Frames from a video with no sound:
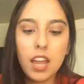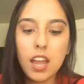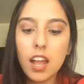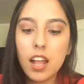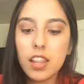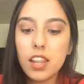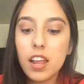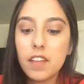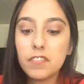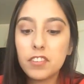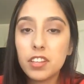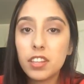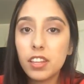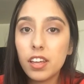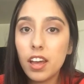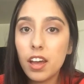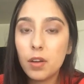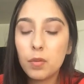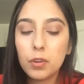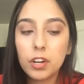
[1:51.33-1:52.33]
And after
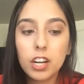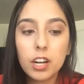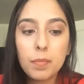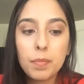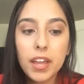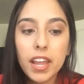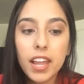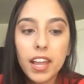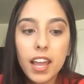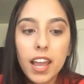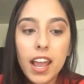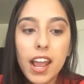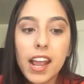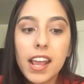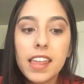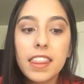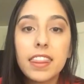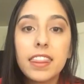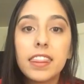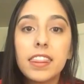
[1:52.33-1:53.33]
that, we're gonna make
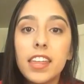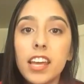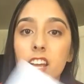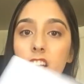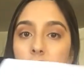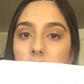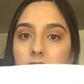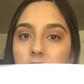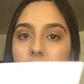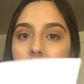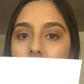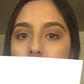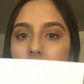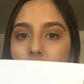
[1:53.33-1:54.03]
a thicker